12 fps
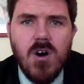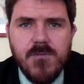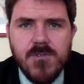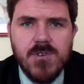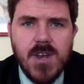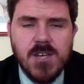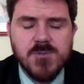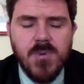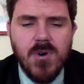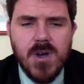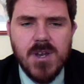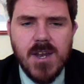offer it as
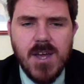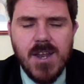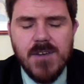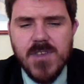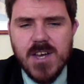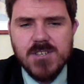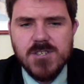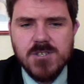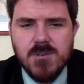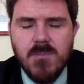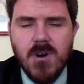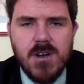bullion, and I think it's
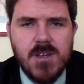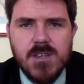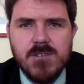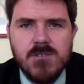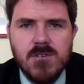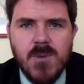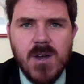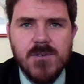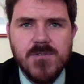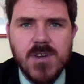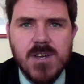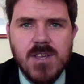just a marketing term. I
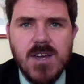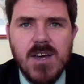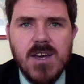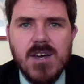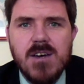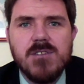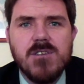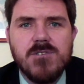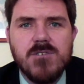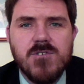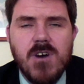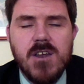don't think
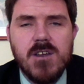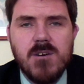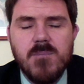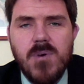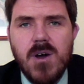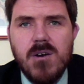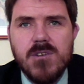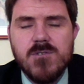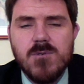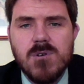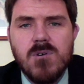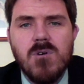that they're trying to compare
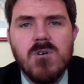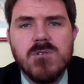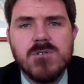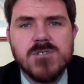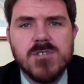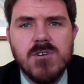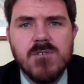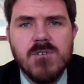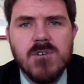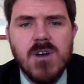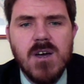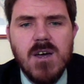it to a gold or
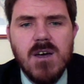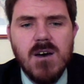silver.